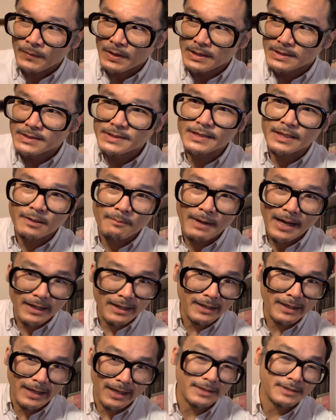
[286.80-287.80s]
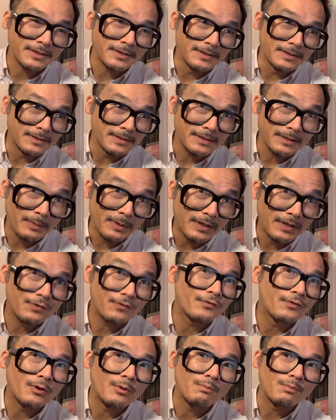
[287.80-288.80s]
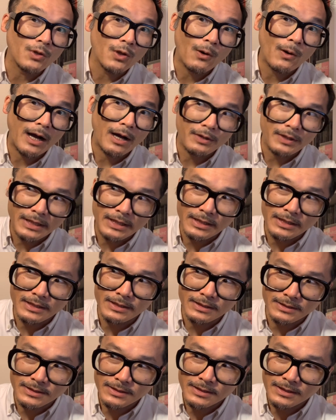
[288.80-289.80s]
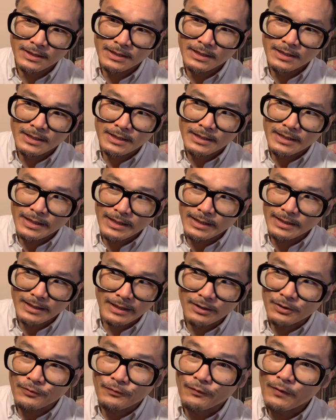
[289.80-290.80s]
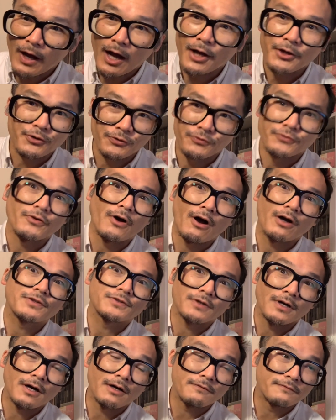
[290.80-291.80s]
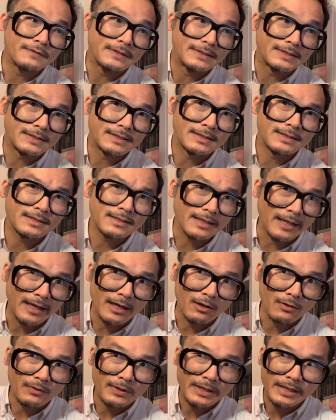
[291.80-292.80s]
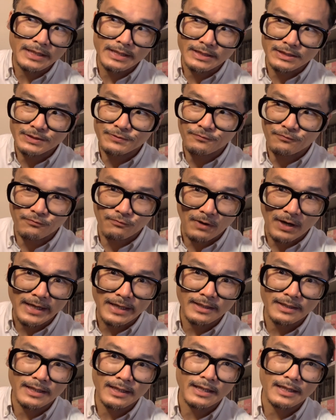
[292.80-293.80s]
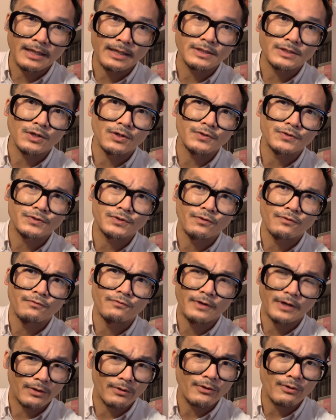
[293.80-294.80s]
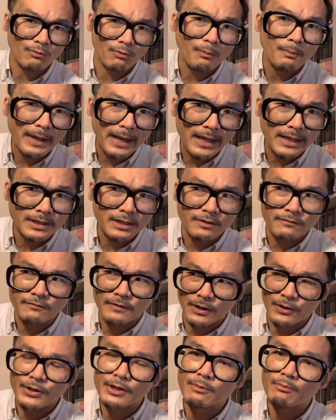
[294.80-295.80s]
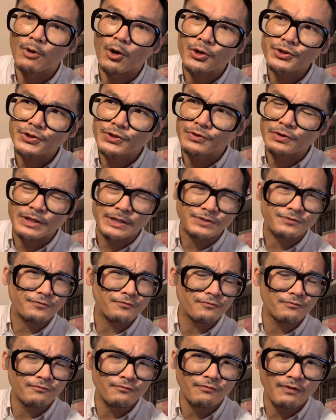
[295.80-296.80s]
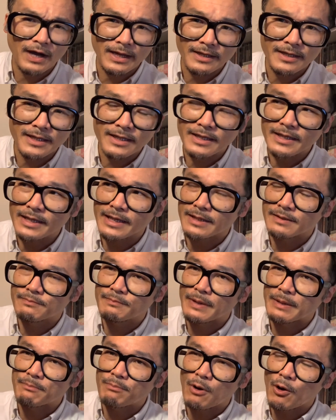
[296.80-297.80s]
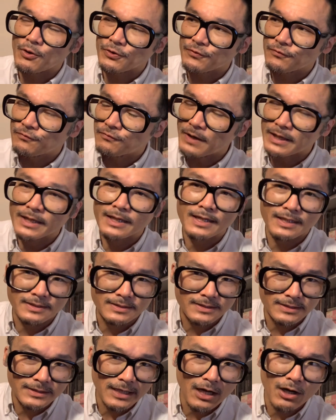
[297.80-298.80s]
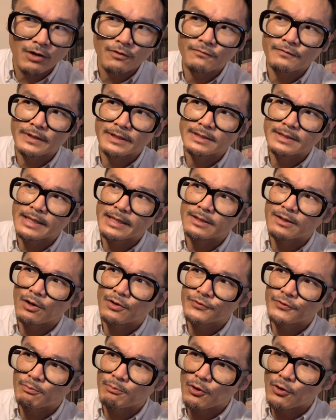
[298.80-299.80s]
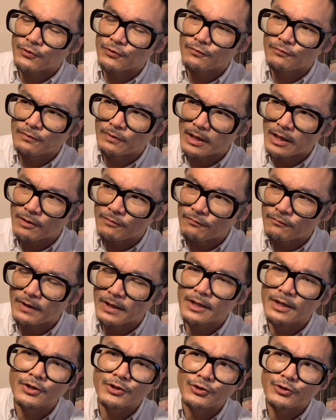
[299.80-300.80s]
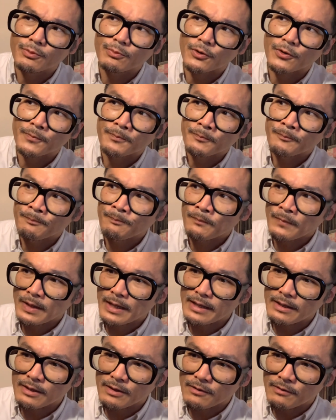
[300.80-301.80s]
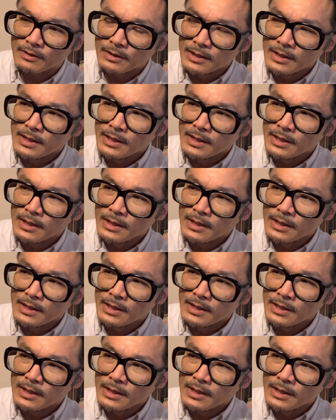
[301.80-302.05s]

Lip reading: cinematic excellence. I mean, this film Blowout is it'll knock your socks off. It's scary, it's frightening, it's also very romantic, very emotional. It's funny, it pokes fun at itself. It also pokes fun and humor in the